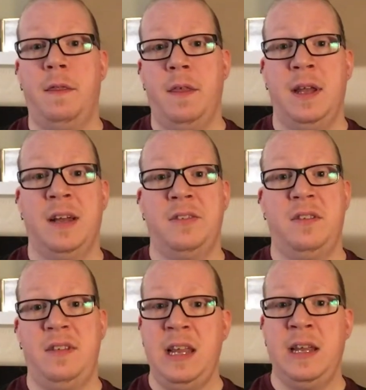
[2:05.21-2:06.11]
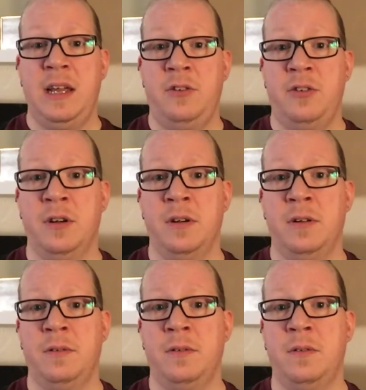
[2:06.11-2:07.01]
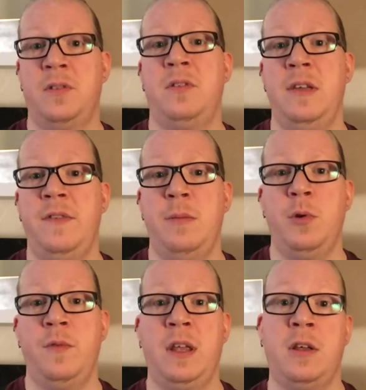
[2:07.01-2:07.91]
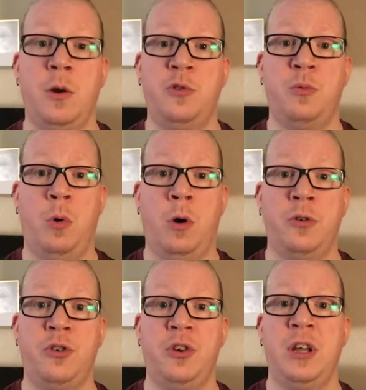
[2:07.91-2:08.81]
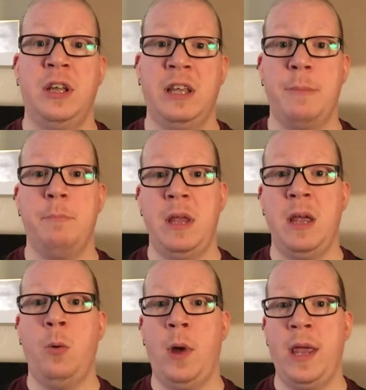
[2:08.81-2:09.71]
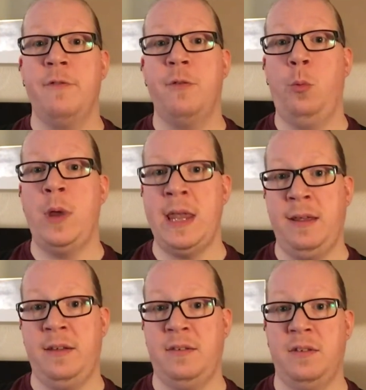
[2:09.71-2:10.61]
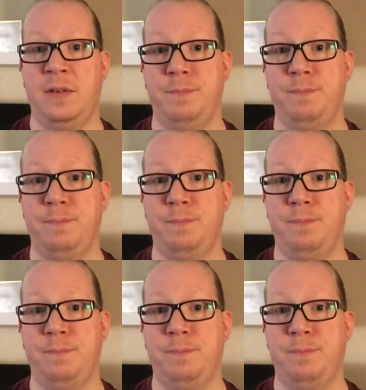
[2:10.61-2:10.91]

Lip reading: Then, as a teenager, the TV movie Ghostwatch kept me awake for weeks.